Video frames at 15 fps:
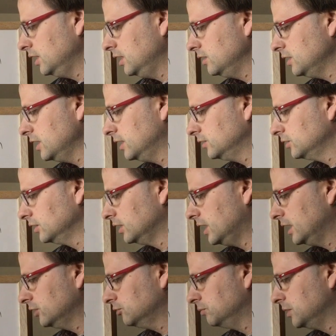and then at the
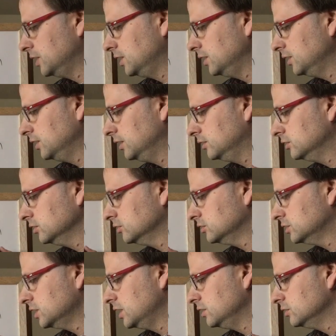last minute it just
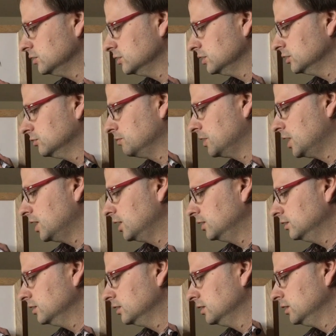changes its
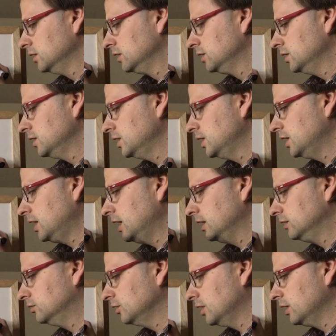mind and
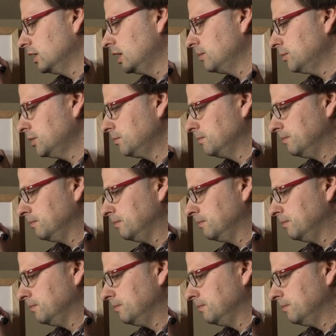heads on up.